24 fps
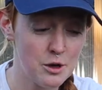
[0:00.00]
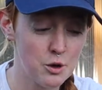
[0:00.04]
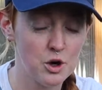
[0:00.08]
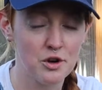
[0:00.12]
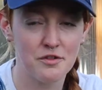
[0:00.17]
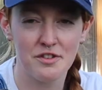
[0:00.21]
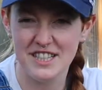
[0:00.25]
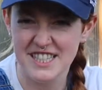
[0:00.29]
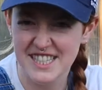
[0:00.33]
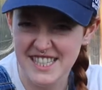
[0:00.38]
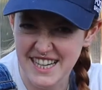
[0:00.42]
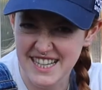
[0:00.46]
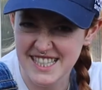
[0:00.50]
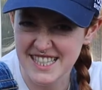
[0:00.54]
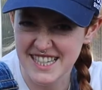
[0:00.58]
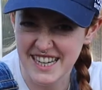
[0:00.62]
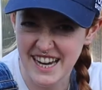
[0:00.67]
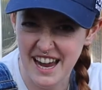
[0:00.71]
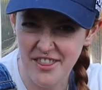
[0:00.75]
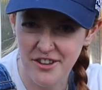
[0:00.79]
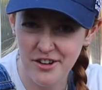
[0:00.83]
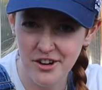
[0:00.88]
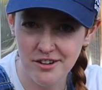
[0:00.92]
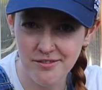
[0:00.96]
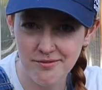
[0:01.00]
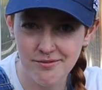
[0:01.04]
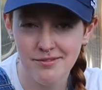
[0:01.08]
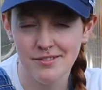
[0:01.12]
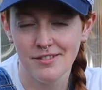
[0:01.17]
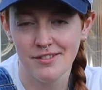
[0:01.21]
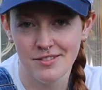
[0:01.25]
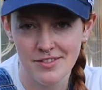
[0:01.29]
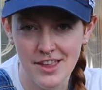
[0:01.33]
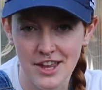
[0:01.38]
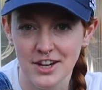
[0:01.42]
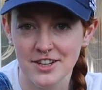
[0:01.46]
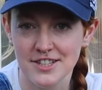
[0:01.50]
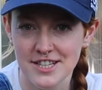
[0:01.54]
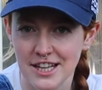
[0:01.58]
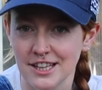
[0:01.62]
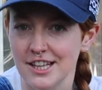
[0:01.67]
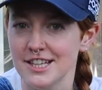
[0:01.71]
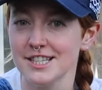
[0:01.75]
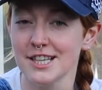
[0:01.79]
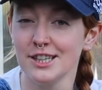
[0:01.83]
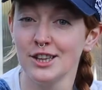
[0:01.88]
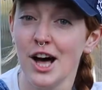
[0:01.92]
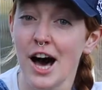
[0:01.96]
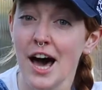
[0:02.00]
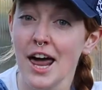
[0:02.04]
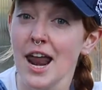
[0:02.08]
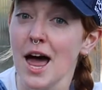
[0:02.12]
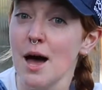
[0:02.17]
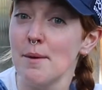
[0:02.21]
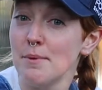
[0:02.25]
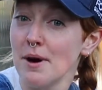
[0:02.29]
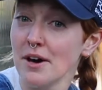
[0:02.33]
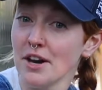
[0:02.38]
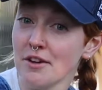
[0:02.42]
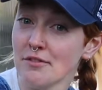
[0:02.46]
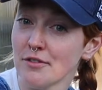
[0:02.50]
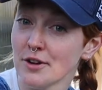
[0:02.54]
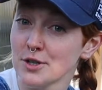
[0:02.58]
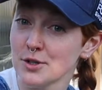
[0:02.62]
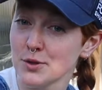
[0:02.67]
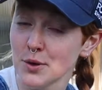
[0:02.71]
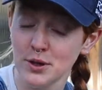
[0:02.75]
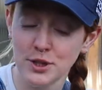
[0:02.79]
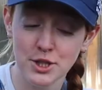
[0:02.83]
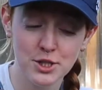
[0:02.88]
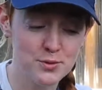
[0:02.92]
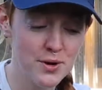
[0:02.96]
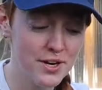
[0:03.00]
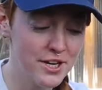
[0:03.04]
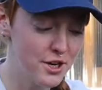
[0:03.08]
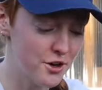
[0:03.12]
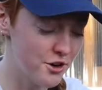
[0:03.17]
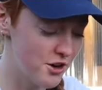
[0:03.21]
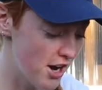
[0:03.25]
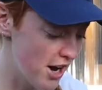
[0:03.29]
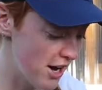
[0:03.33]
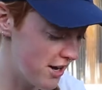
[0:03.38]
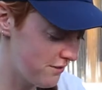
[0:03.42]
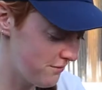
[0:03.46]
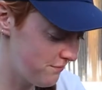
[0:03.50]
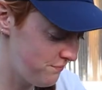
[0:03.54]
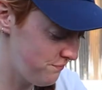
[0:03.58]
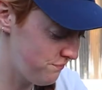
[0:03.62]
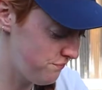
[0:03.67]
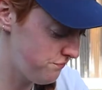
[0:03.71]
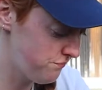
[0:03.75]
or if it sticks together, that'll tell us a lot about if our soil is ready or not.